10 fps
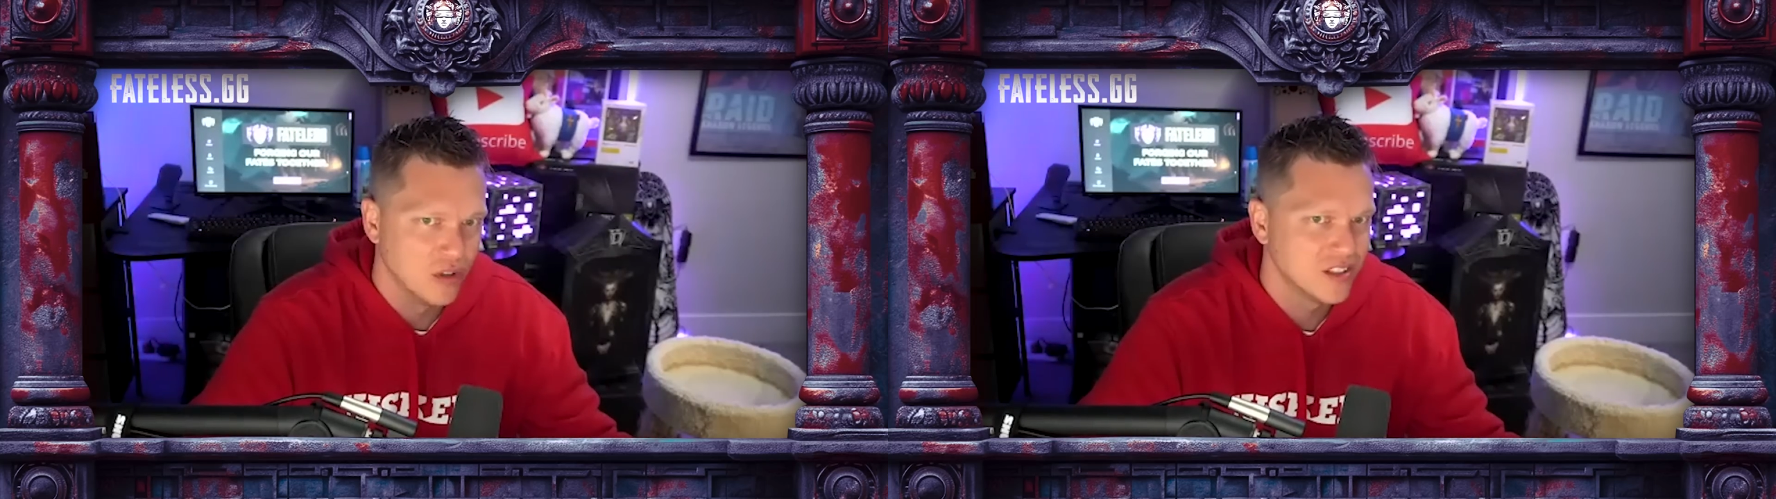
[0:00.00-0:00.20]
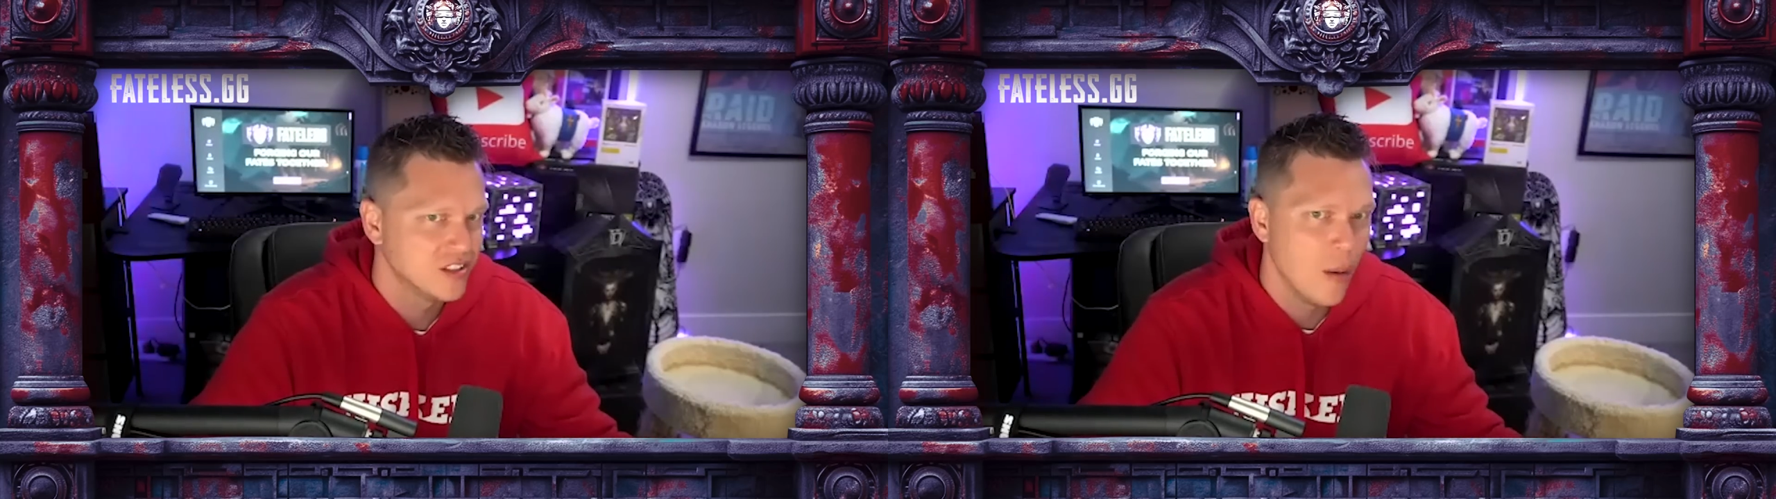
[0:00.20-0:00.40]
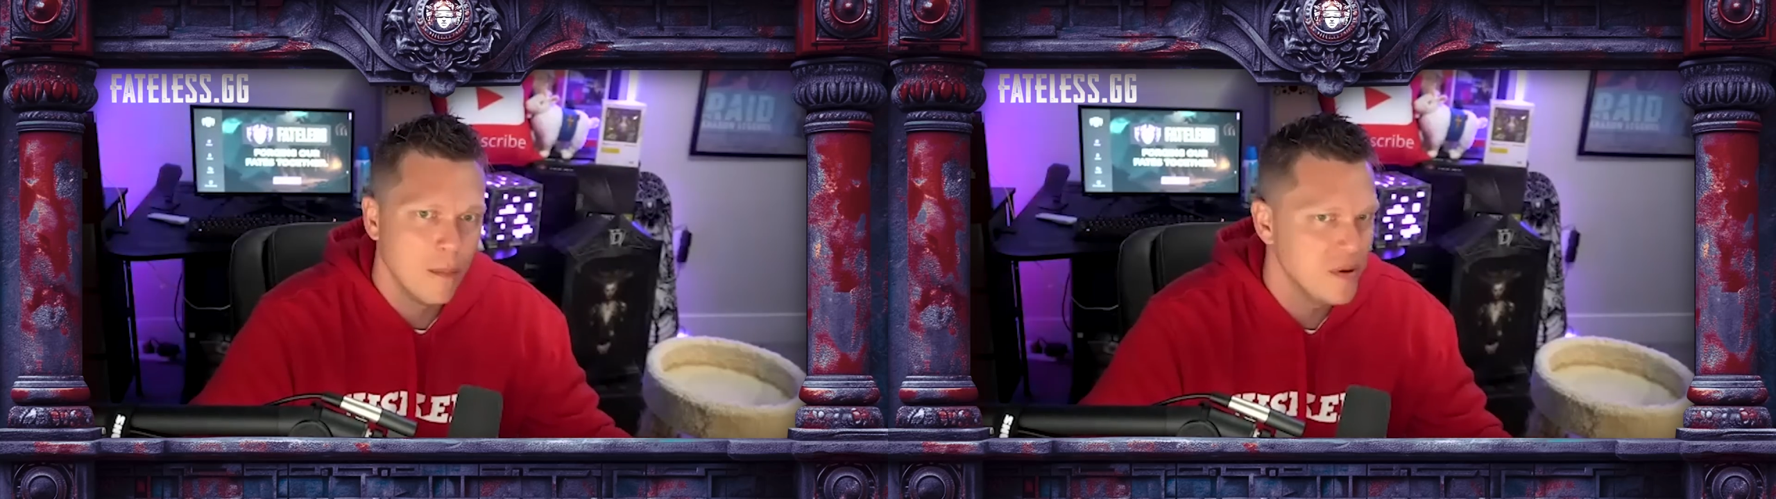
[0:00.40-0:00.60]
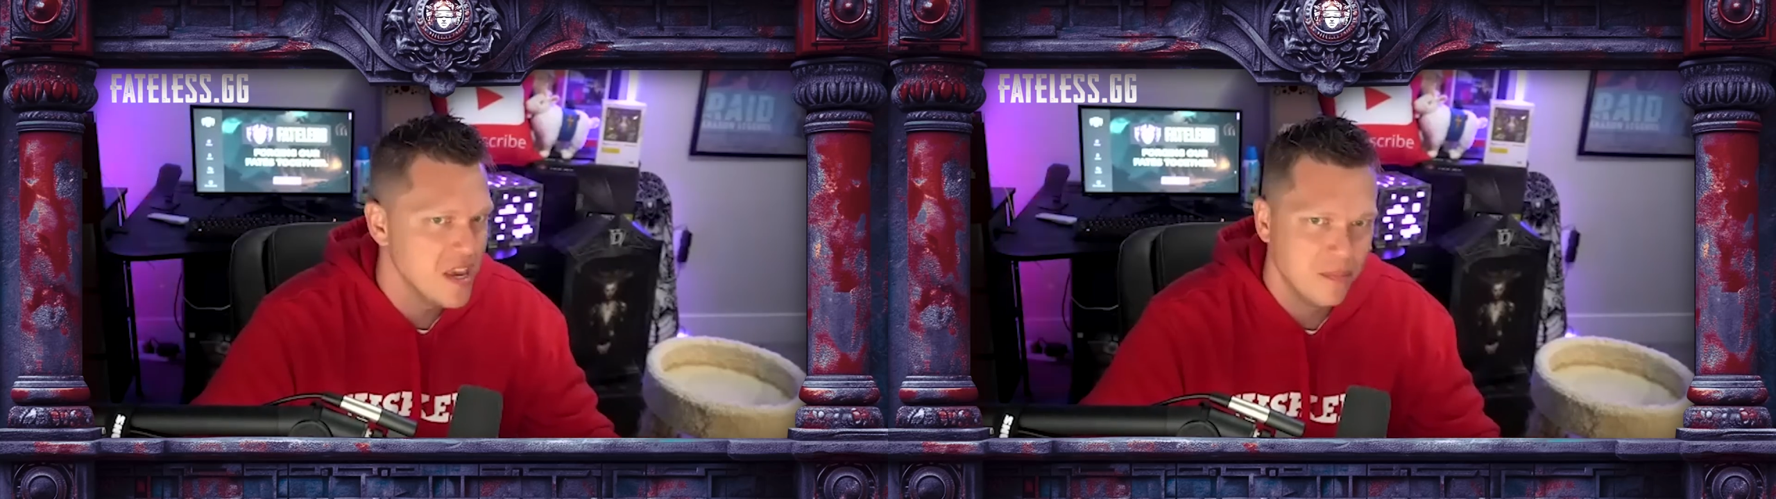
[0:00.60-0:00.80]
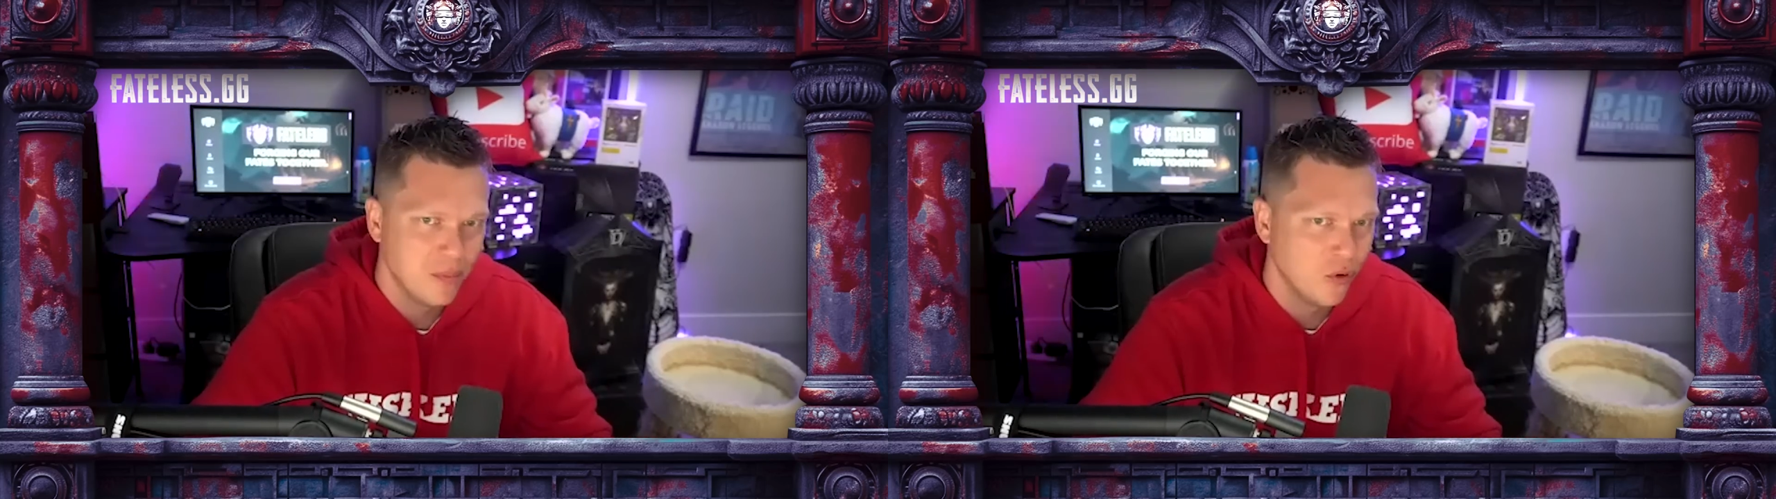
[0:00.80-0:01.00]
Some
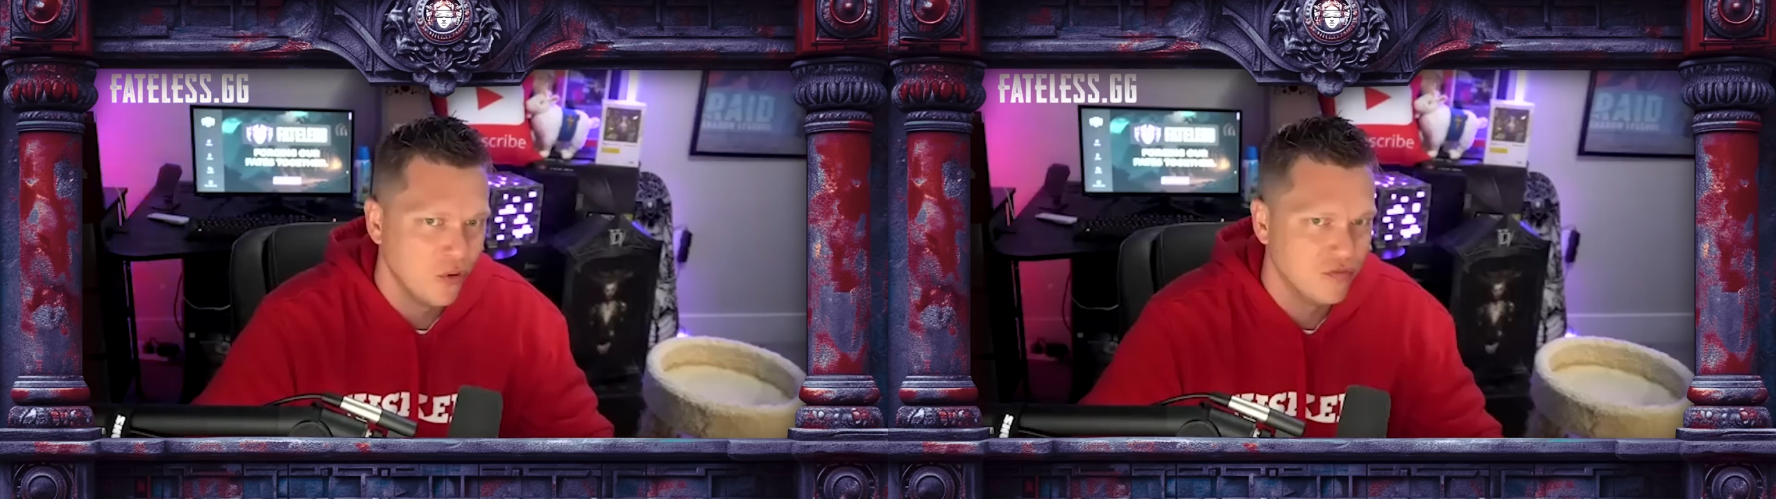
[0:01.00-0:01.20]
people,